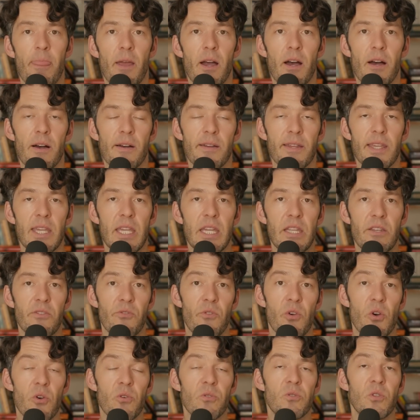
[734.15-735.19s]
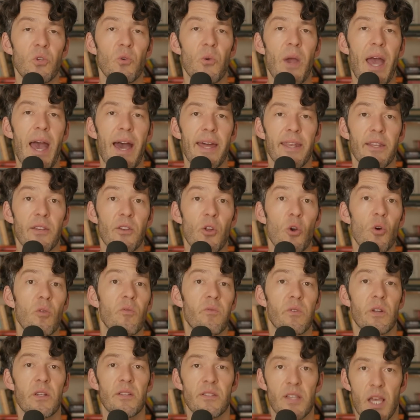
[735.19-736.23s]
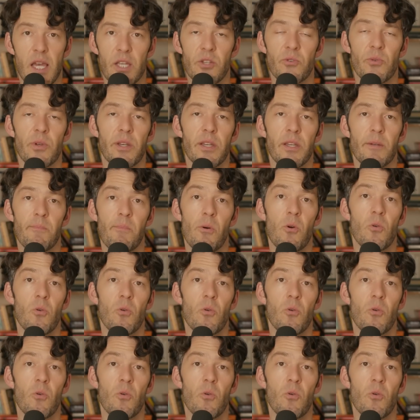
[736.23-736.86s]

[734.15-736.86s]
uh, in those who had an overexaggerated